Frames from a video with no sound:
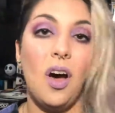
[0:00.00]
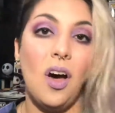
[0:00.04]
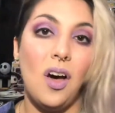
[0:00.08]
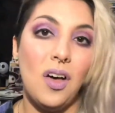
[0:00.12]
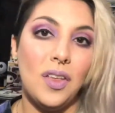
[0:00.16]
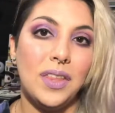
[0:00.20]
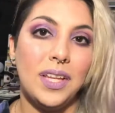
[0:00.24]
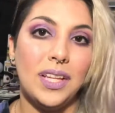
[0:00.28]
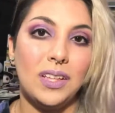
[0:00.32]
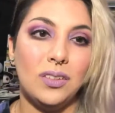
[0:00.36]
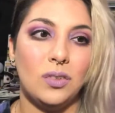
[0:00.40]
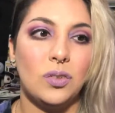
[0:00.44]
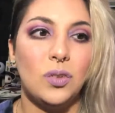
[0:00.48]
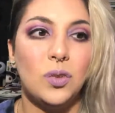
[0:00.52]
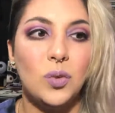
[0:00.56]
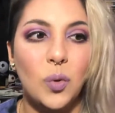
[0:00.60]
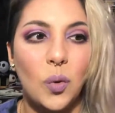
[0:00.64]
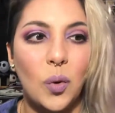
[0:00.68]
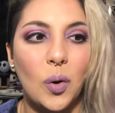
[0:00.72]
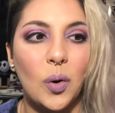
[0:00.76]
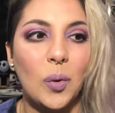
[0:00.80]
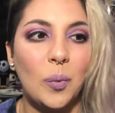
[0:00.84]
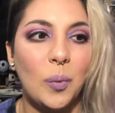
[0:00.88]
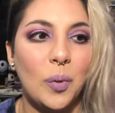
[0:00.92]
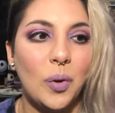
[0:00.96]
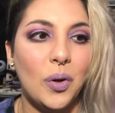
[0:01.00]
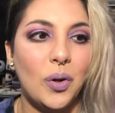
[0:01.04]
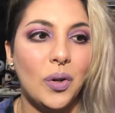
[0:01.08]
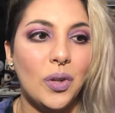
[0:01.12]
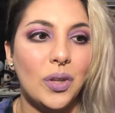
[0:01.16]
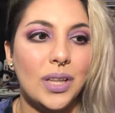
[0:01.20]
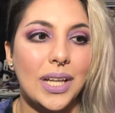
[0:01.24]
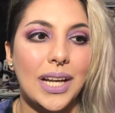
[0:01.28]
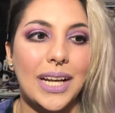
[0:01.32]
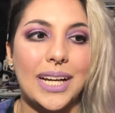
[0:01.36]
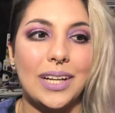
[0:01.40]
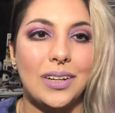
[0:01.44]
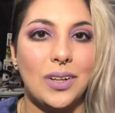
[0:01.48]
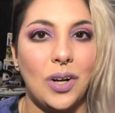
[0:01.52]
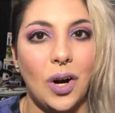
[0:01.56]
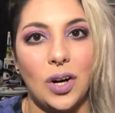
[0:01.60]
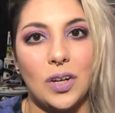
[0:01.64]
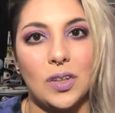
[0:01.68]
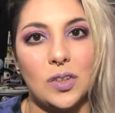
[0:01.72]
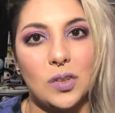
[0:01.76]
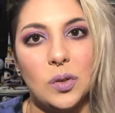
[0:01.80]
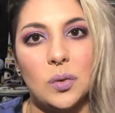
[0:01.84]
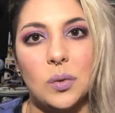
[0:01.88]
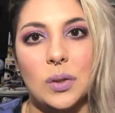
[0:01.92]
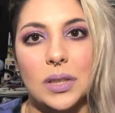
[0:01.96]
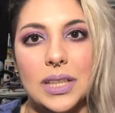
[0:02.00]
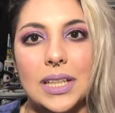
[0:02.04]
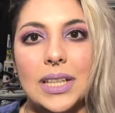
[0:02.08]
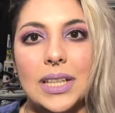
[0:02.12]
All these normal, like, cartoon